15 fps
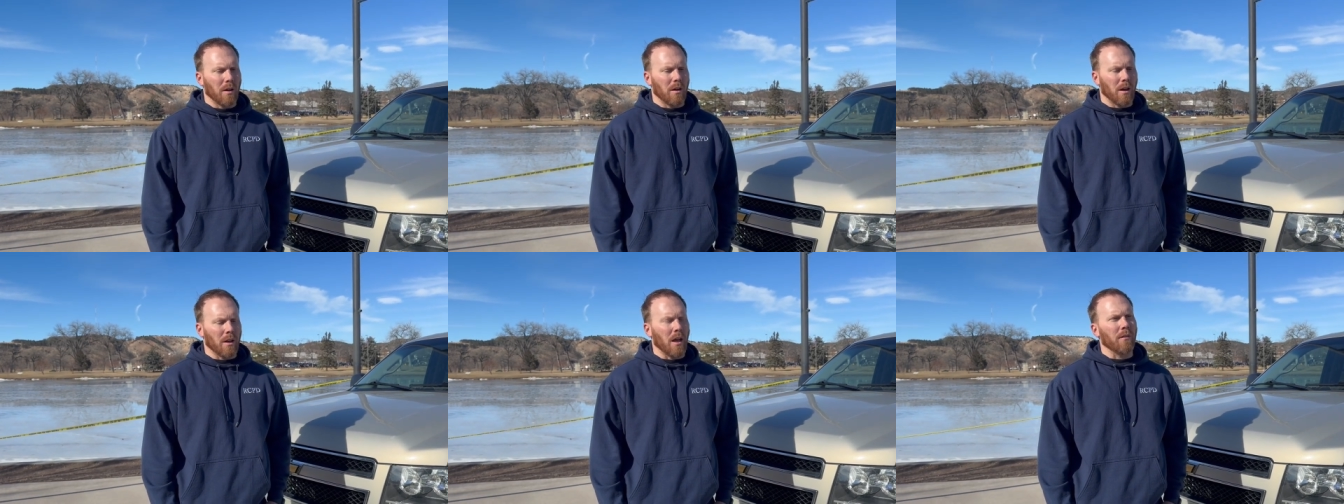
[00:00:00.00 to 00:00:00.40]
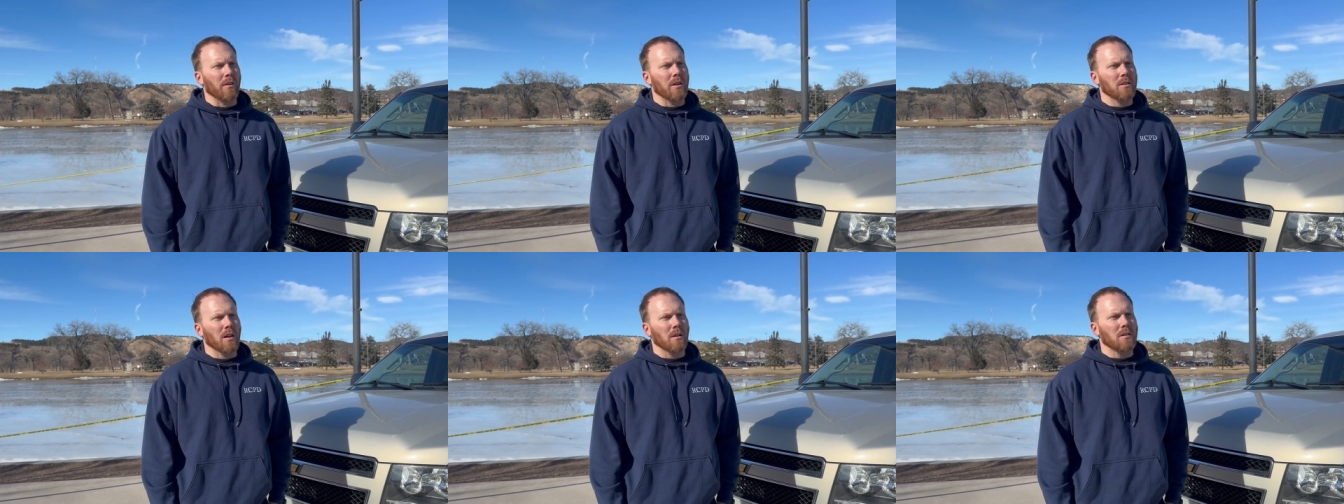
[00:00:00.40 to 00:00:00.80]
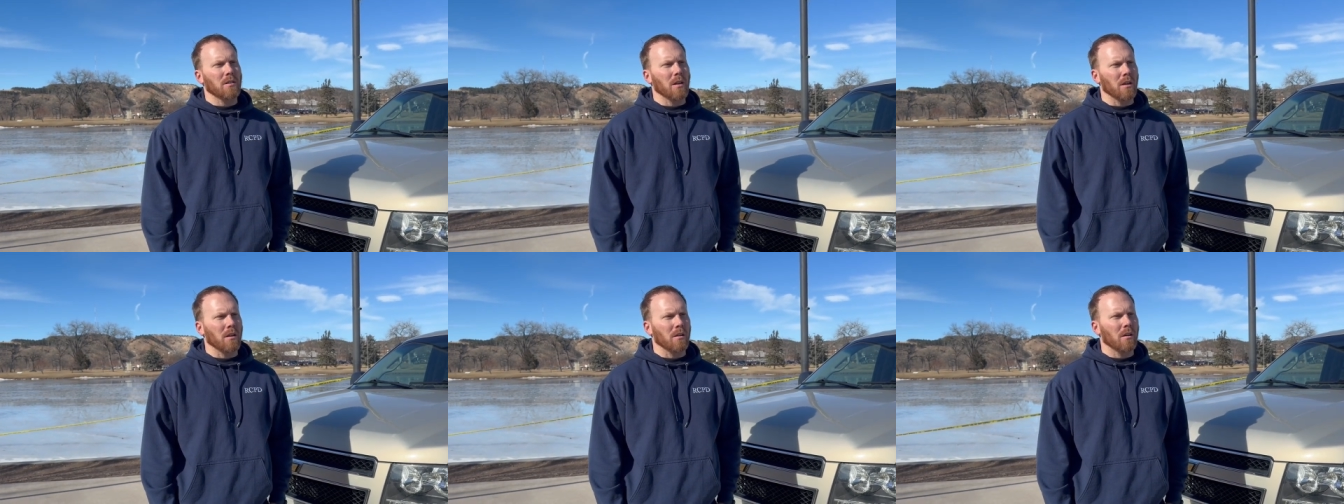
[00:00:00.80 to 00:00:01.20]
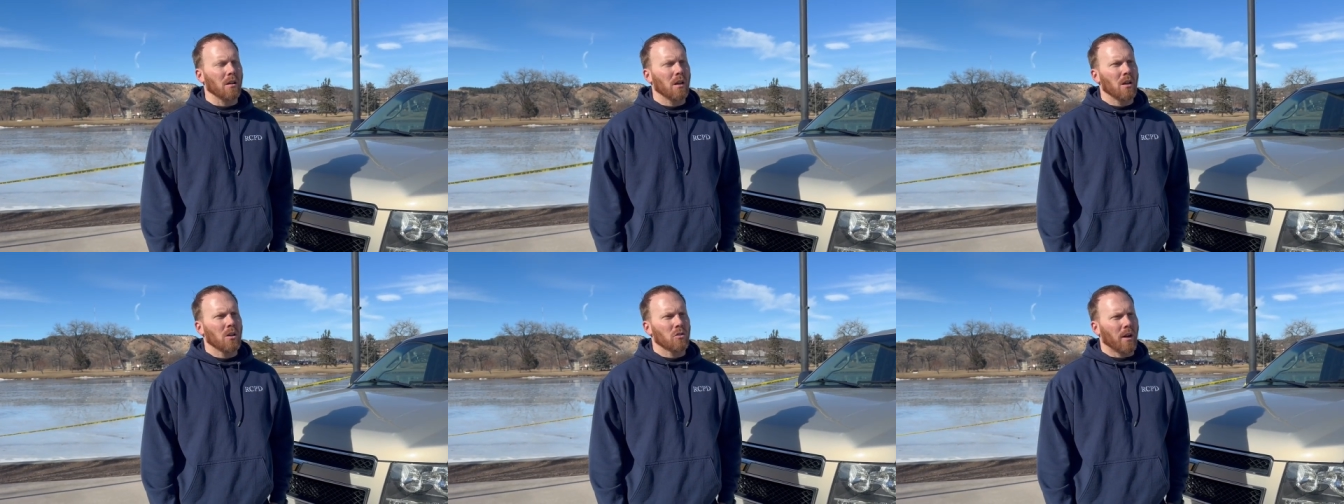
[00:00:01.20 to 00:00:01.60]
any evidence on scene,
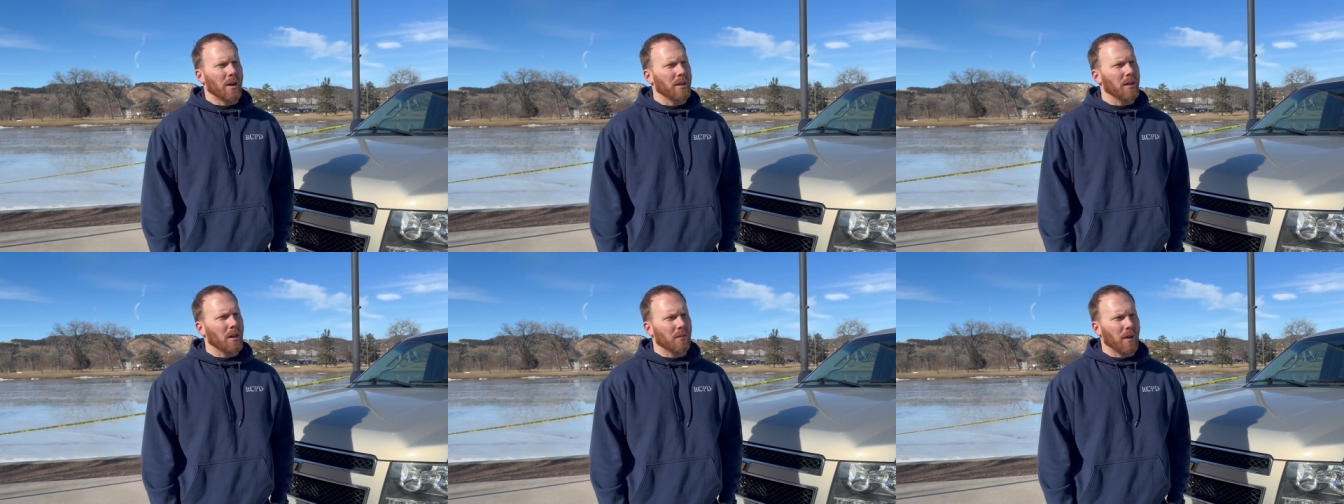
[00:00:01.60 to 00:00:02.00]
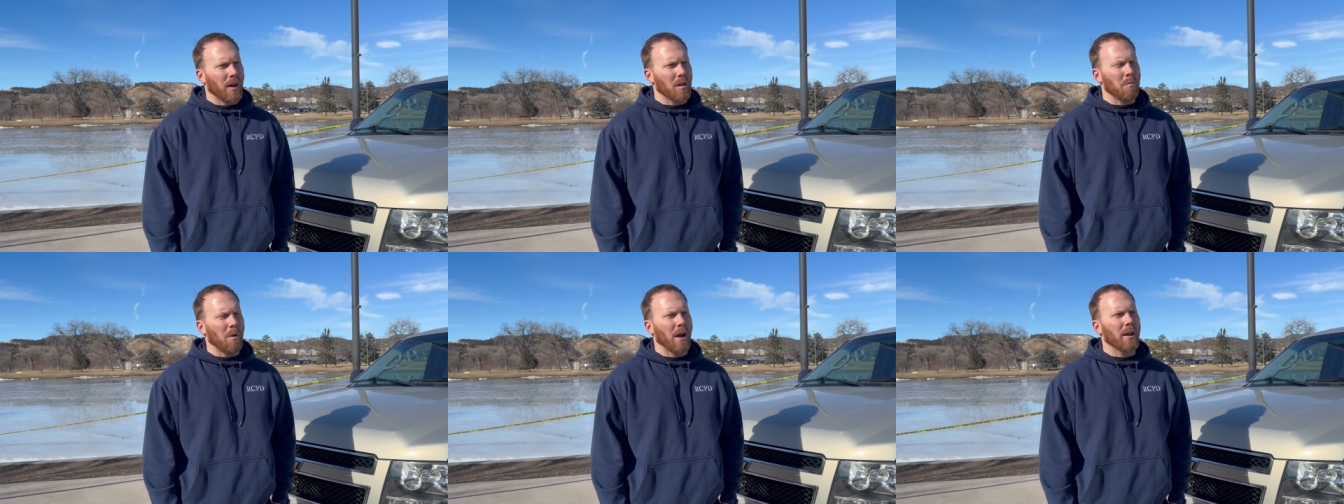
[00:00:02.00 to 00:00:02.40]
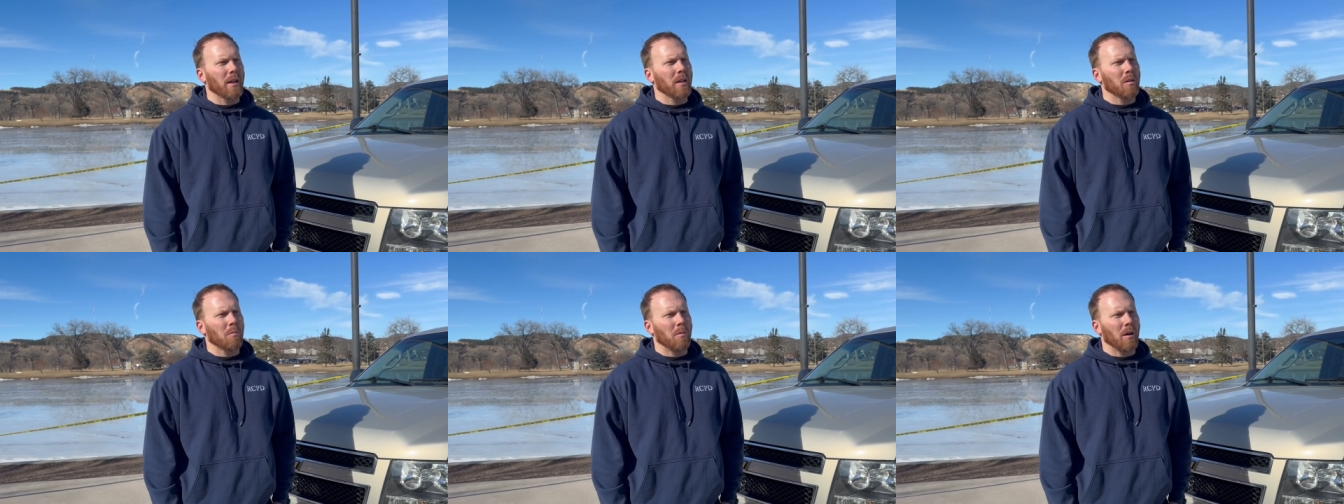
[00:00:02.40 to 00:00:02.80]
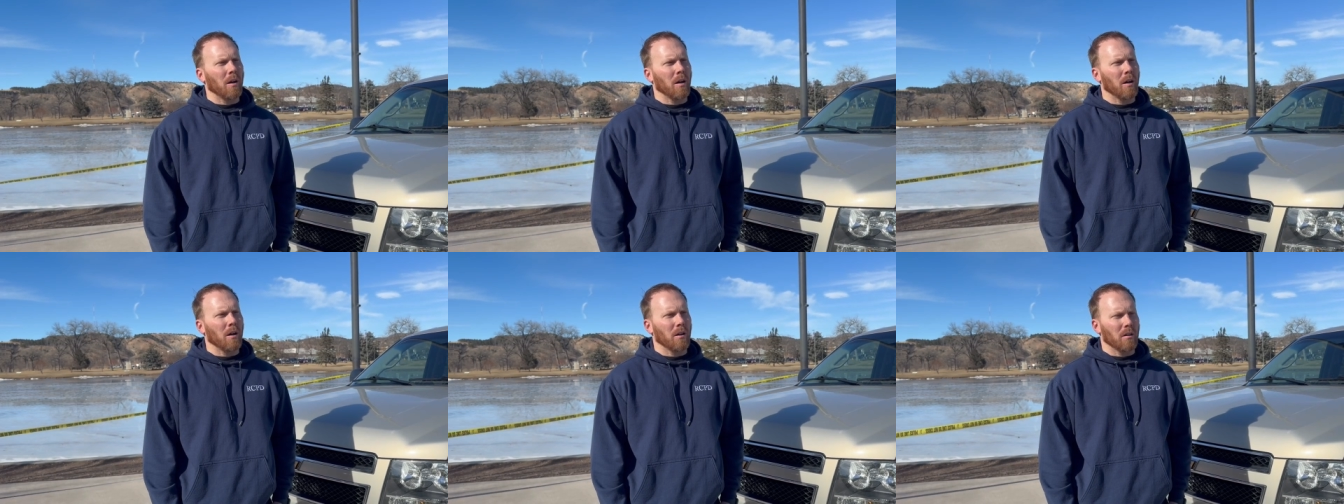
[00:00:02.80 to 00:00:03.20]
Trying to identify the body, let the,
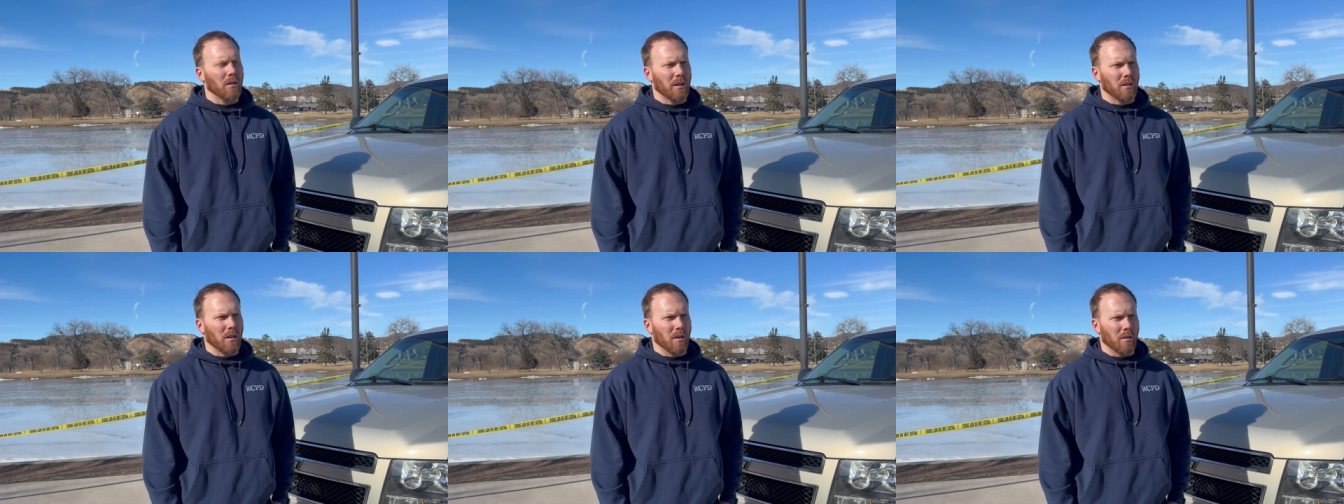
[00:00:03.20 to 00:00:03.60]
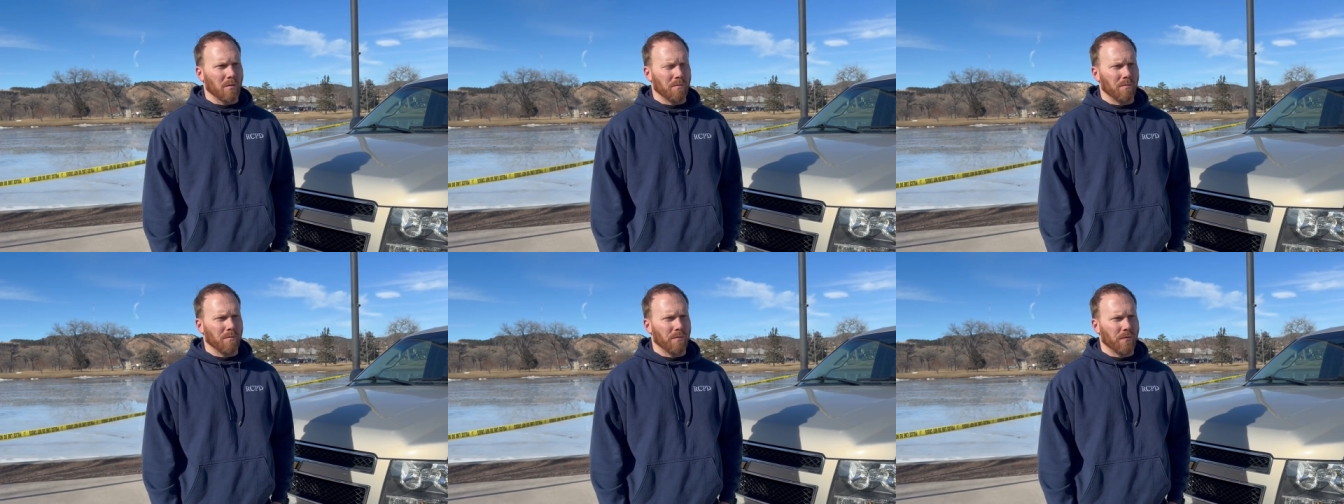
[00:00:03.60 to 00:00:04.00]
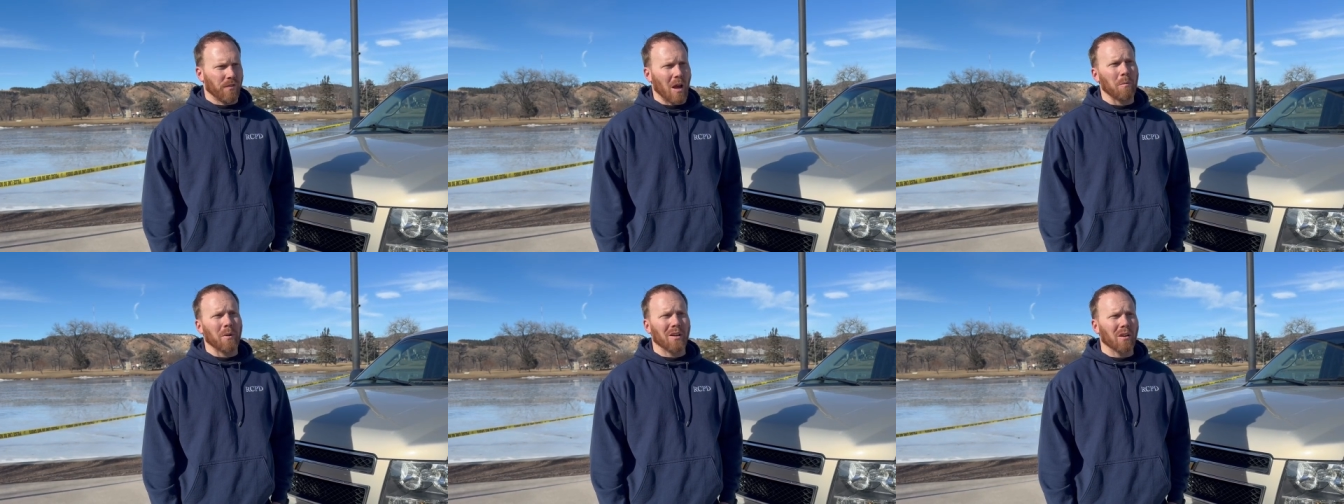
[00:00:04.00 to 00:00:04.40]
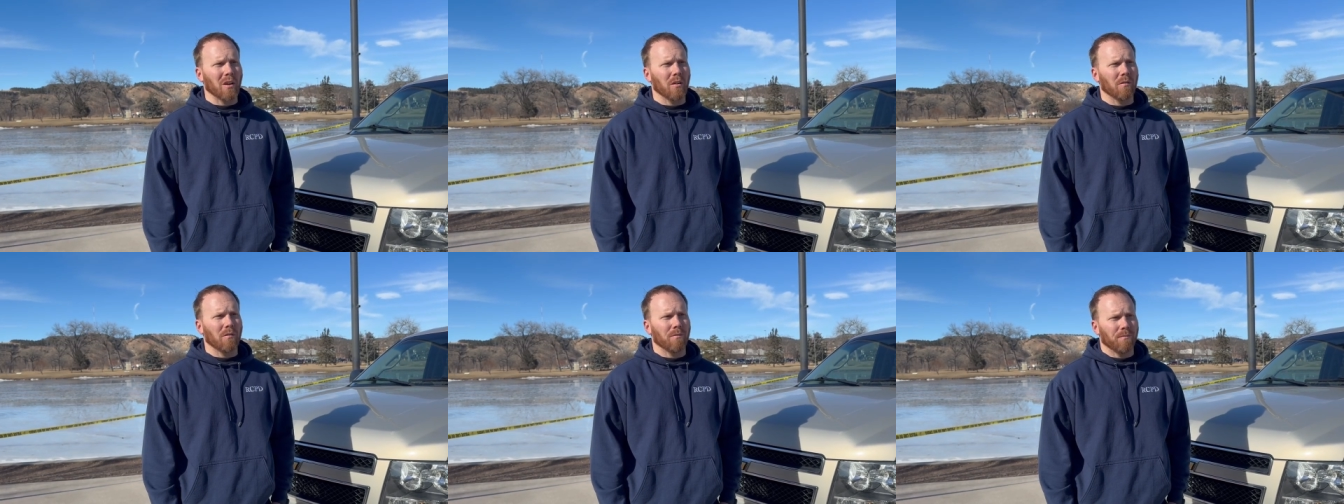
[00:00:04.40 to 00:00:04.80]
uh, let the family
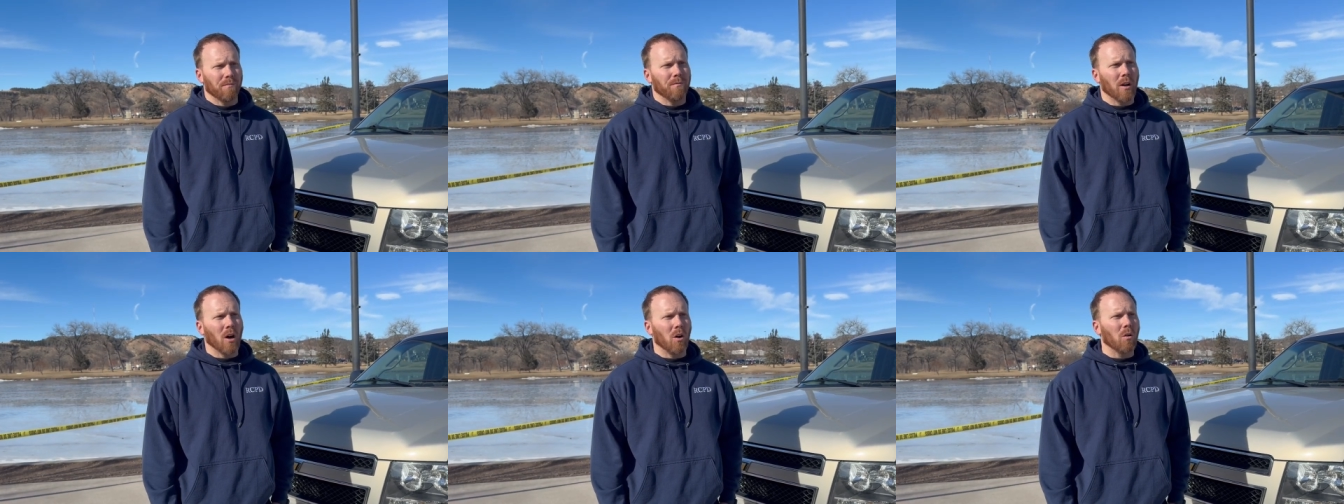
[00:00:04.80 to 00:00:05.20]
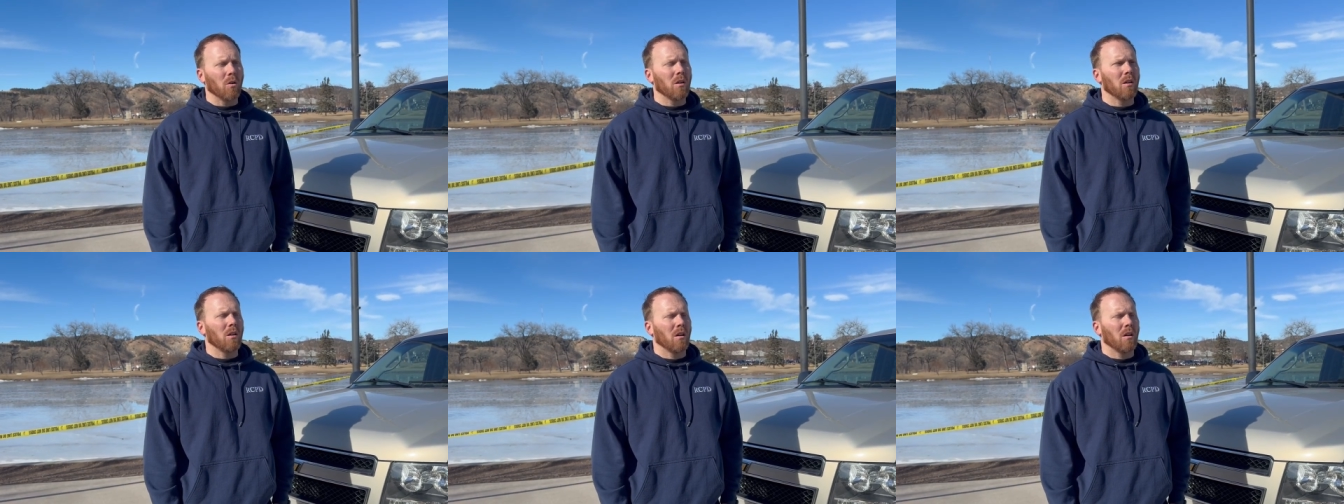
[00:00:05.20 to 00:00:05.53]
know,